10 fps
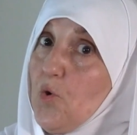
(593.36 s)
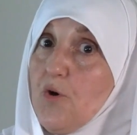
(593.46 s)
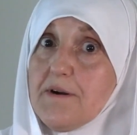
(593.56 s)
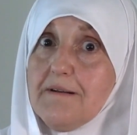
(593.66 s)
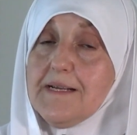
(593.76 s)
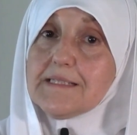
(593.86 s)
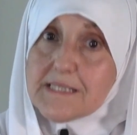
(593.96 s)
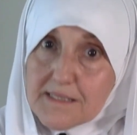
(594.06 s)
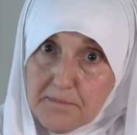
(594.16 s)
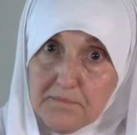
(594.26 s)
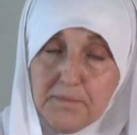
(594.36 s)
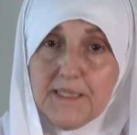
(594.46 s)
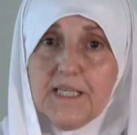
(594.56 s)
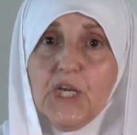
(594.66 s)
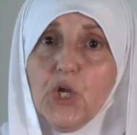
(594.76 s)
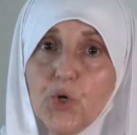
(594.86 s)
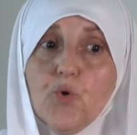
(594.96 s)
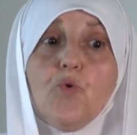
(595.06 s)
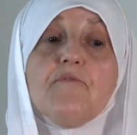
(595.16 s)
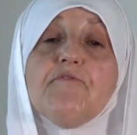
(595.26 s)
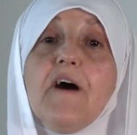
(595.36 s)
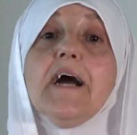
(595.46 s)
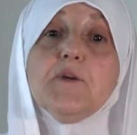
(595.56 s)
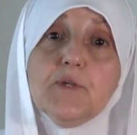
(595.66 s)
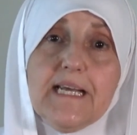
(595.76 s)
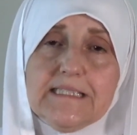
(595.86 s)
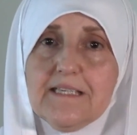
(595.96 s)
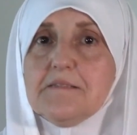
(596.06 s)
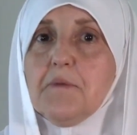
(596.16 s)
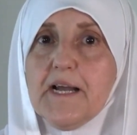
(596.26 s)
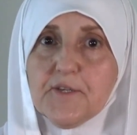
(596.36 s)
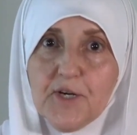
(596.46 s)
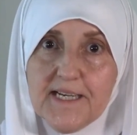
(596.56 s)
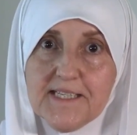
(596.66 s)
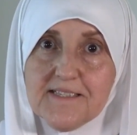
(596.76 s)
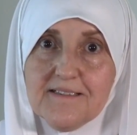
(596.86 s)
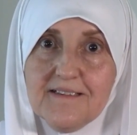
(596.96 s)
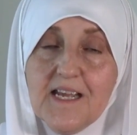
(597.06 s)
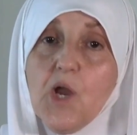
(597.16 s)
or somebody who violated my right,